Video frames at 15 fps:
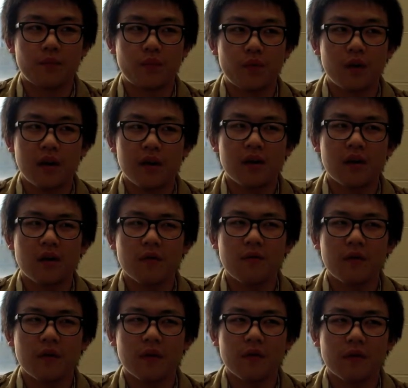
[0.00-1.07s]
player
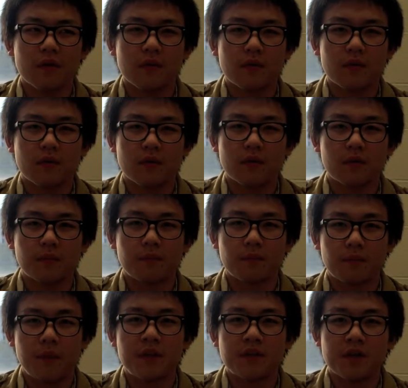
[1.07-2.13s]
of the
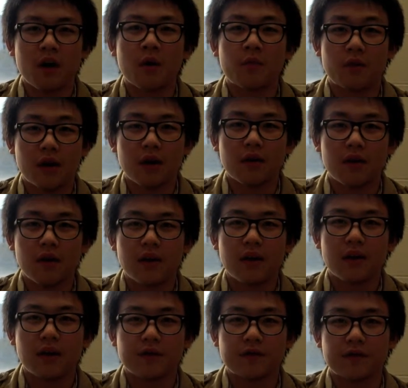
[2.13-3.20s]
Beijing Opera.
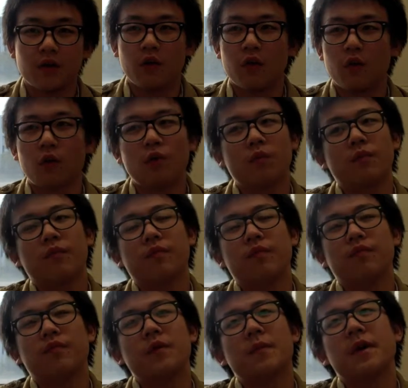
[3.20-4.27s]
So
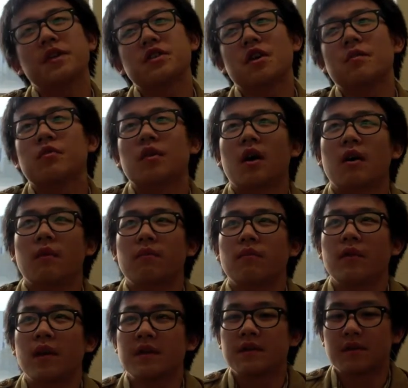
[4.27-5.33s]
the Beijing Opera
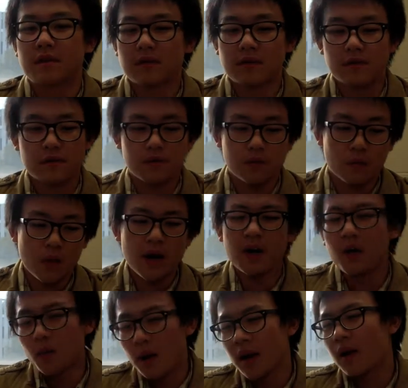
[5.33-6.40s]
is
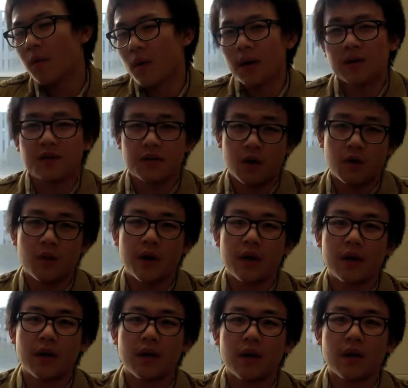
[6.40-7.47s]
one story.
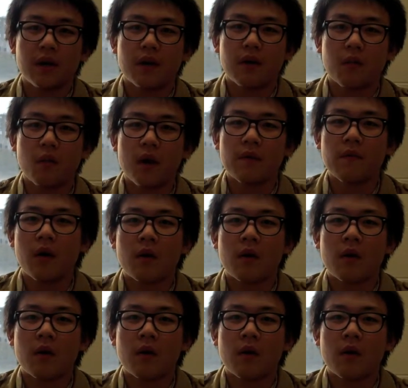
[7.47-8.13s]
One